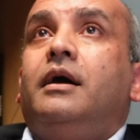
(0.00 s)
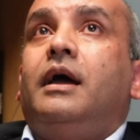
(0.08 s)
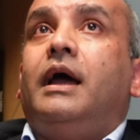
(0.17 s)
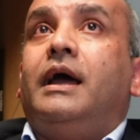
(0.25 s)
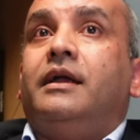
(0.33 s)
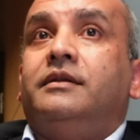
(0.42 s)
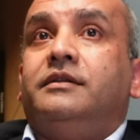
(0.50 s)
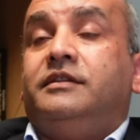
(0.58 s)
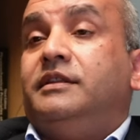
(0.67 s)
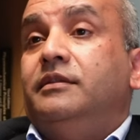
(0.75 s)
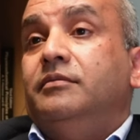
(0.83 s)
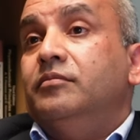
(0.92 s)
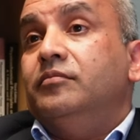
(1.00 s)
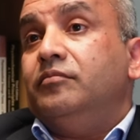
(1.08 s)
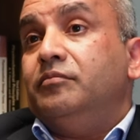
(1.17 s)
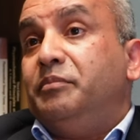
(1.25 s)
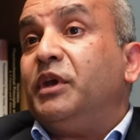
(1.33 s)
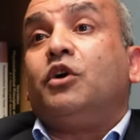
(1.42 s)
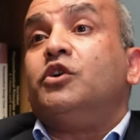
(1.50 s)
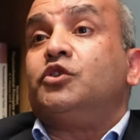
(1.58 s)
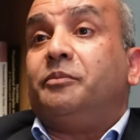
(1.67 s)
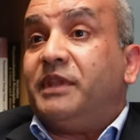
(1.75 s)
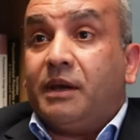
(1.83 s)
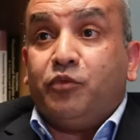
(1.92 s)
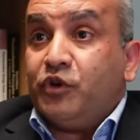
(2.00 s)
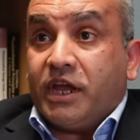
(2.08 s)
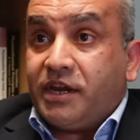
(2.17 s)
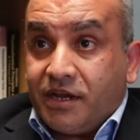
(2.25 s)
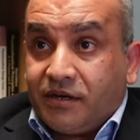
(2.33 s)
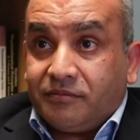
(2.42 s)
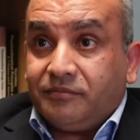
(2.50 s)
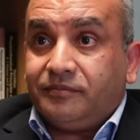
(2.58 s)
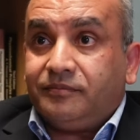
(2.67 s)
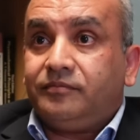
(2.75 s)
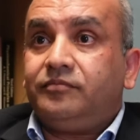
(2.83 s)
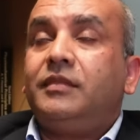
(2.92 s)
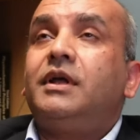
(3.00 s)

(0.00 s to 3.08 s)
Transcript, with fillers: And because of them, we are here. Mm-hmm.